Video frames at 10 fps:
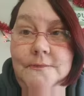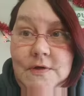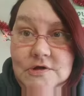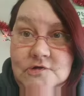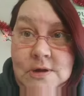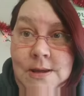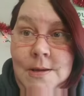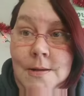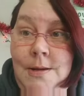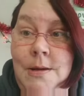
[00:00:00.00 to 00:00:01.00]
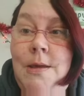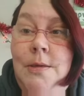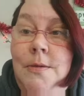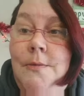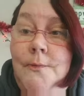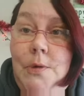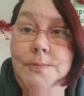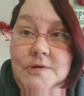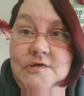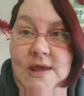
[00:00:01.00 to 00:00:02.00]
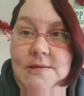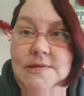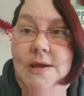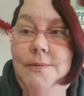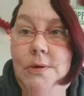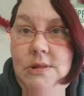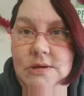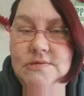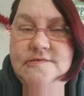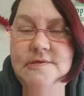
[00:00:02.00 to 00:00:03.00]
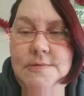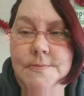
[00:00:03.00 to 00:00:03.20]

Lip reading: functioning on 4% of her lungs.